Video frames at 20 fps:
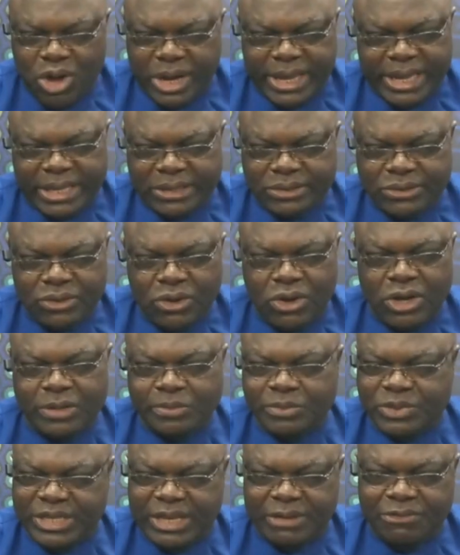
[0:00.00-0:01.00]
in pocket
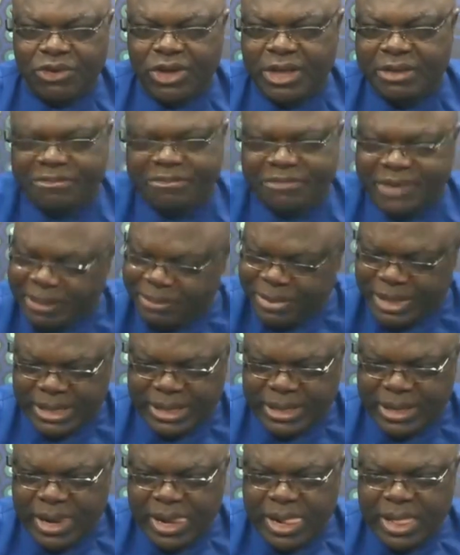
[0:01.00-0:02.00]
or mm. himself or in
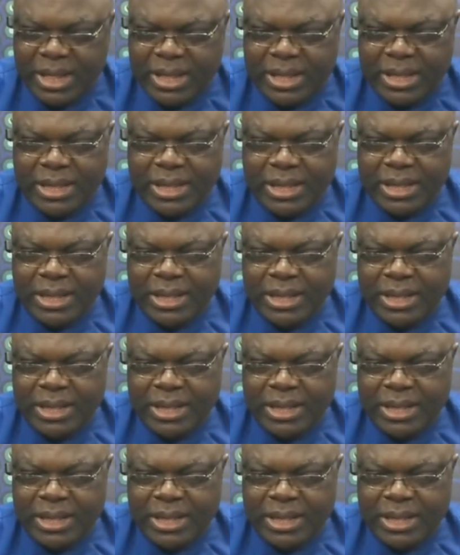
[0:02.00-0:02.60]
family. Mm.